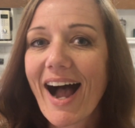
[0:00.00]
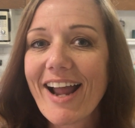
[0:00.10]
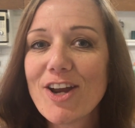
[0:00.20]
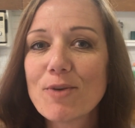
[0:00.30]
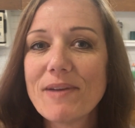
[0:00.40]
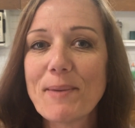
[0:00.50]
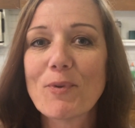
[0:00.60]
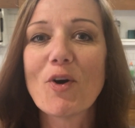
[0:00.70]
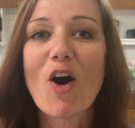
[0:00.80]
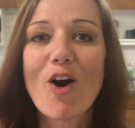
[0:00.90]
I hear
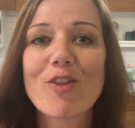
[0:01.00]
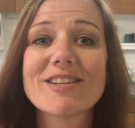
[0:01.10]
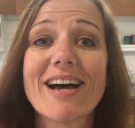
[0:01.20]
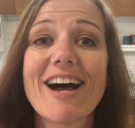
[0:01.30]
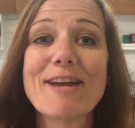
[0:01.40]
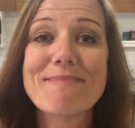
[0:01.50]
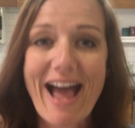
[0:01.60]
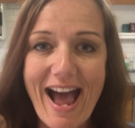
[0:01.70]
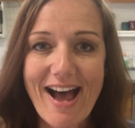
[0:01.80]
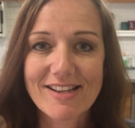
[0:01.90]
people all the time
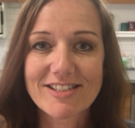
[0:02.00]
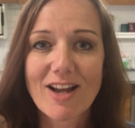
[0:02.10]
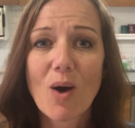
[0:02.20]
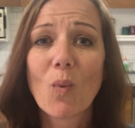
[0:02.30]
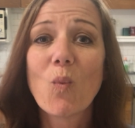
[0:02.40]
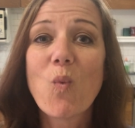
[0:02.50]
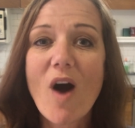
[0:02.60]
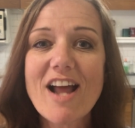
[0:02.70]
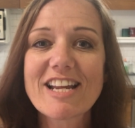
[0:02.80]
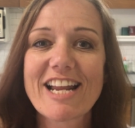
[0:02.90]
ask,
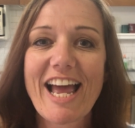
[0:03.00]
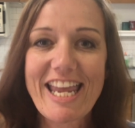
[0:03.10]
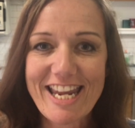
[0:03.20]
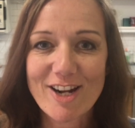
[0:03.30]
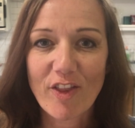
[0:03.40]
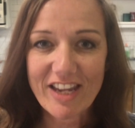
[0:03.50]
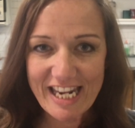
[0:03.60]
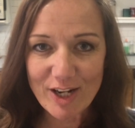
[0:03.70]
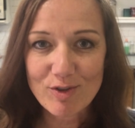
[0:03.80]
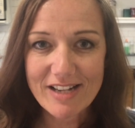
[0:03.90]
what can I eat on the
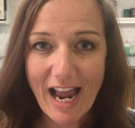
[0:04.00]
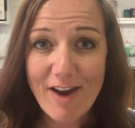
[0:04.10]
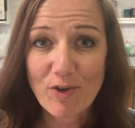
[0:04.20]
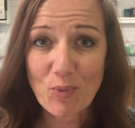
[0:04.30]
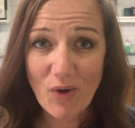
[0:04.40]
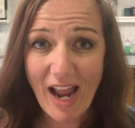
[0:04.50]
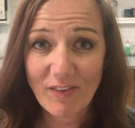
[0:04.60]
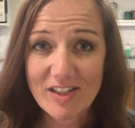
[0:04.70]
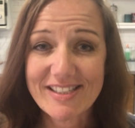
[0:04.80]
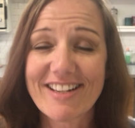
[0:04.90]
keto diet for
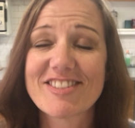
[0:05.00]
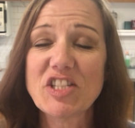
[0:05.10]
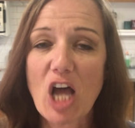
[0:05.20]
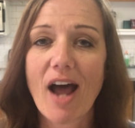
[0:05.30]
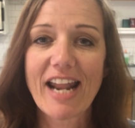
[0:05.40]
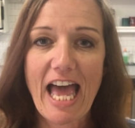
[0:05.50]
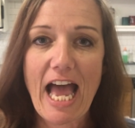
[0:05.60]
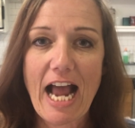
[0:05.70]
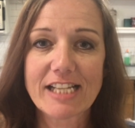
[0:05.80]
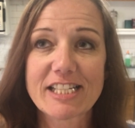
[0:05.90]
breakfast that is not
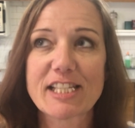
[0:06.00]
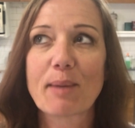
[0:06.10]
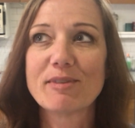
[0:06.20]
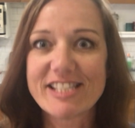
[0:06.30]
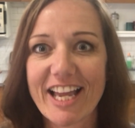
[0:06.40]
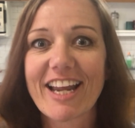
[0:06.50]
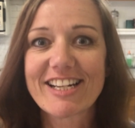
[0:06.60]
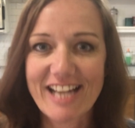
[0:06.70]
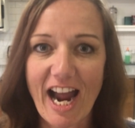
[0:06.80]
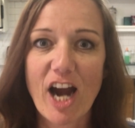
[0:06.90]
eggs because I'm sick
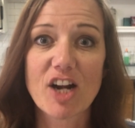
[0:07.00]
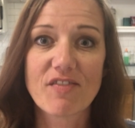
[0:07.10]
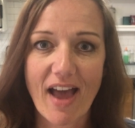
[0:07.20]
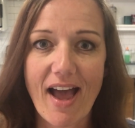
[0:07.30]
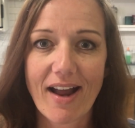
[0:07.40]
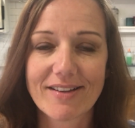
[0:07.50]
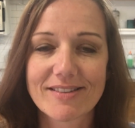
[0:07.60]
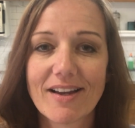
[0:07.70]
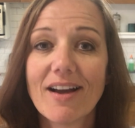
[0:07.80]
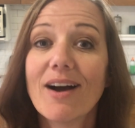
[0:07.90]
and tired of
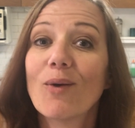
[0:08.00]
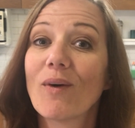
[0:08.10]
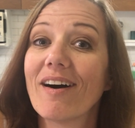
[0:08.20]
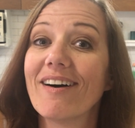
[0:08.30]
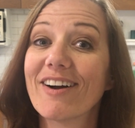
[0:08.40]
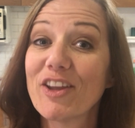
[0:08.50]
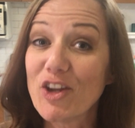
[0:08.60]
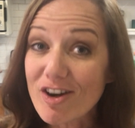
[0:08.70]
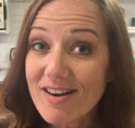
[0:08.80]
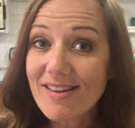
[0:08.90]
eggs? Well,
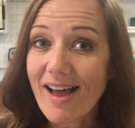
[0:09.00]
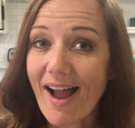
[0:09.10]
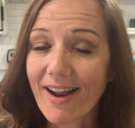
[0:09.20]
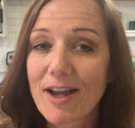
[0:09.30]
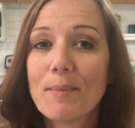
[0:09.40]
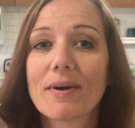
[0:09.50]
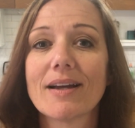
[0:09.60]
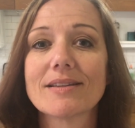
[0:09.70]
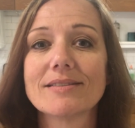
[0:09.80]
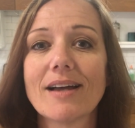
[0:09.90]
you're in luck
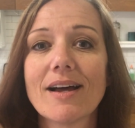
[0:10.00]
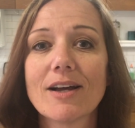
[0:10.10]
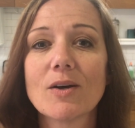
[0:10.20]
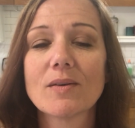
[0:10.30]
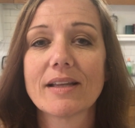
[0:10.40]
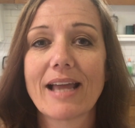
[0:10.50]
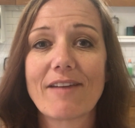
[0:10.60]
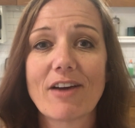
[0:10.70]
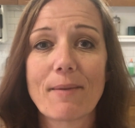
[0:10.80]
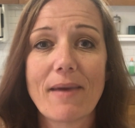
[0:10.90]
because not only
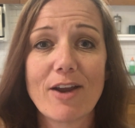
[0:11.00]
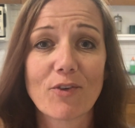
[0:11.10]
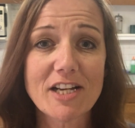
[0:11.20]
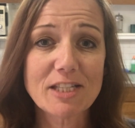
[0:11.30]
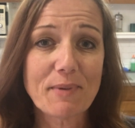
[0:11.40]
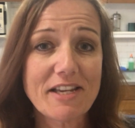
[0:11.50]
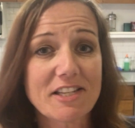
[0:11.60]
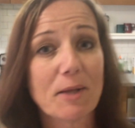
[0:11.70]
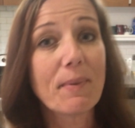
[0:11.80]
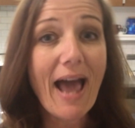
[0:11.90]
have I made recipes
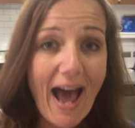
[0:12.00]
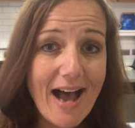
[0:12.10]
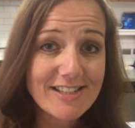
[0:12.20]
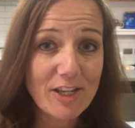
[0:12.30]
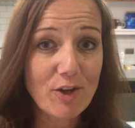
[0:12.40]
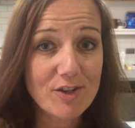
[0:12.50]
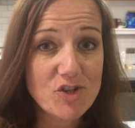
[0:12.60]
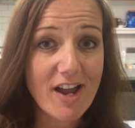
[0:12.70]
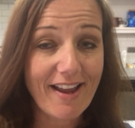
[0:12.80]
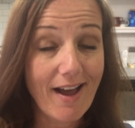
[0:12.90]
in the past that you can
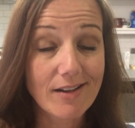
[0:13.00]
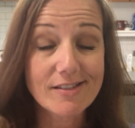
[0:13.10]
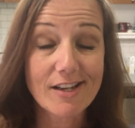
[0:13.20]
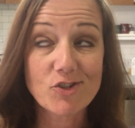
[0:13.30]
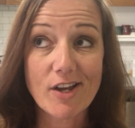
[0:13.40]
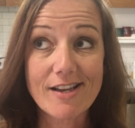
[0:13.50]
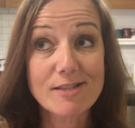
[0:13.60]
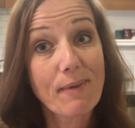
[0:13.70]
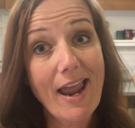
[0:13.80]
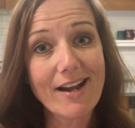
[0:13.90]
check out, such
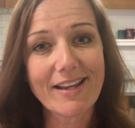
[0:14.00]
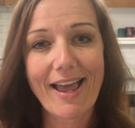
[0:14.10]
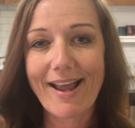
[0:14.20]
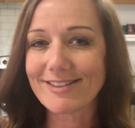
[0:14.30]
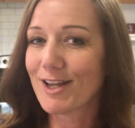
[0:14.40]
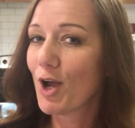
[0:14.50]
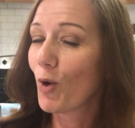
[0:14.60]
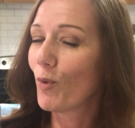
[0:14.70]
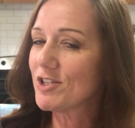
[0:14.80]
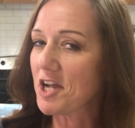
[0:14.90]
as pancakes,
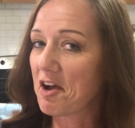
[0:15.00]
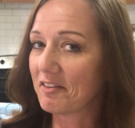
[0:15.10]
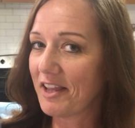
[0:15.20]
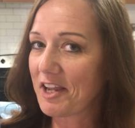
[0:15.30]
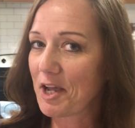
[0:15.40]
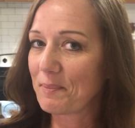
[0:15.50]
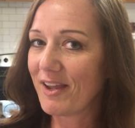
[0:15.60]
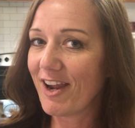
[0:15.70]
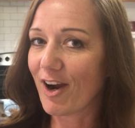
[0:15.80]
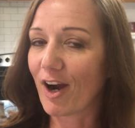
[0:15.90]
which I'll link up
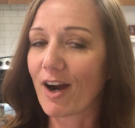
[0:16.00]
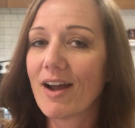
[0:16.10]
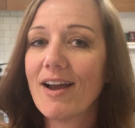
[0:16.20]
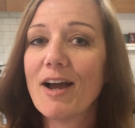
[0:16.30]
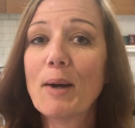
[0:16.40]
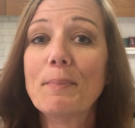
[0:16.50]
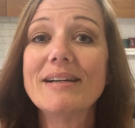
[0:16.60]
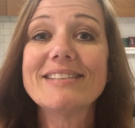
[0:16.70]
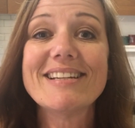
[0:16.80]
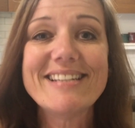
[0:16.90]
here,
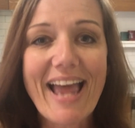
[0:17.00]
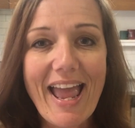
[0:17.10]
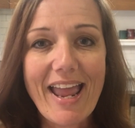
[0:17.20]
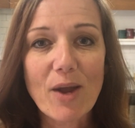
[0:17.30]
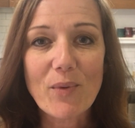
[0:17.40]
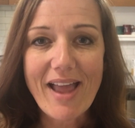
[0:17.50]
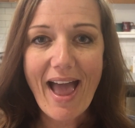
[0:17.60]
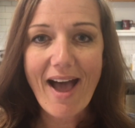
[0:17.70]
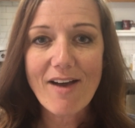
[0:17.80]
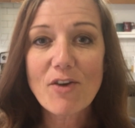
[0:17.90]
but today we
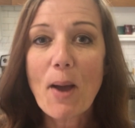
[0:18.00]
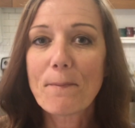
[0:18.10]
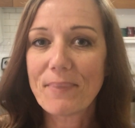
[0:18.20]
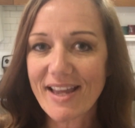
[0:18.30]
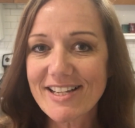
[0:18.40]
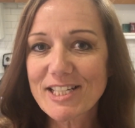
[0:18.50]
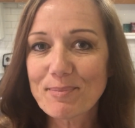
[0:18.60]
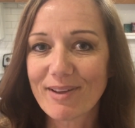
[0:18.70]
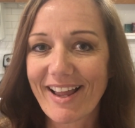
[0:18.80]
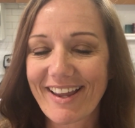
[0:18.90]
have pigs in a
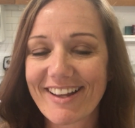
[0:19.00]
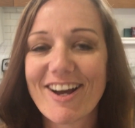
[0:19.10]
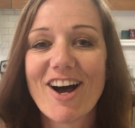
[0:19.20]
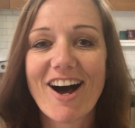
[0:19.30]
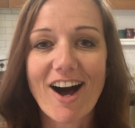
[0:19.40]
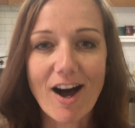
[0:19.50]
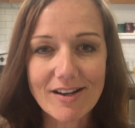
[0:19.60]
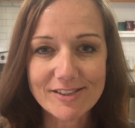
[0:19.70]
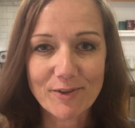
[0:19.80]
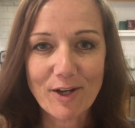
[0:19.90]
blanket,
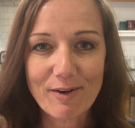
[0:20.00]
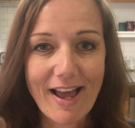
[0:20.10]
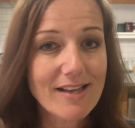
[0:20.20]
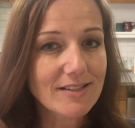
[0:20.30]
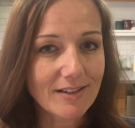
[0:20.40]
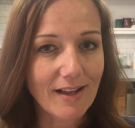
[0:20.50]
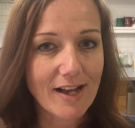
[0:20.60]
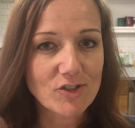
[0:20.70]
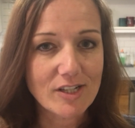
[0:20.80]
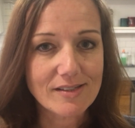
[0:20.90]
also known as
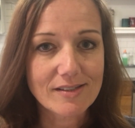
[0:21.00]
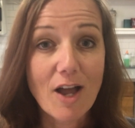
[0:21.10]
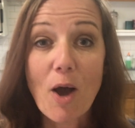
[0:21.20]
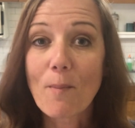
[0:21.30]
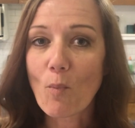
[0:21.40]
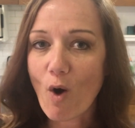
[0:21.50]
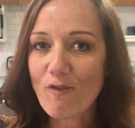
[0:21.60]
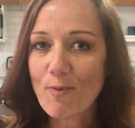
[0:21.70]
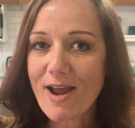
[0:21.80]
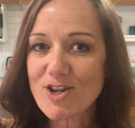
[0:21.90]
kolaches. More
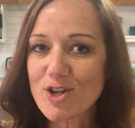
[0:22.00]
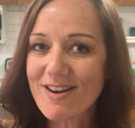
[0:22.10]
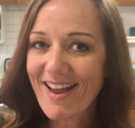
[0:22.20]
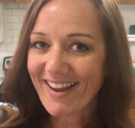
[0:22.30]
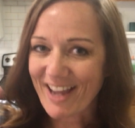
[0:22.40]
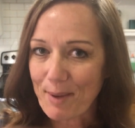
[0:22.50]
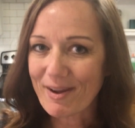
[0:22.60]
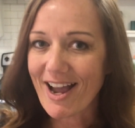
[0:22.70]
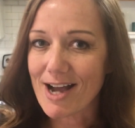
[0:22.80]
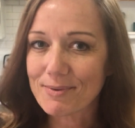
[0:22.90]
information
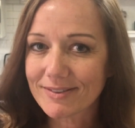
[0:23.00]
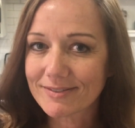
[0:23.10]
coming up.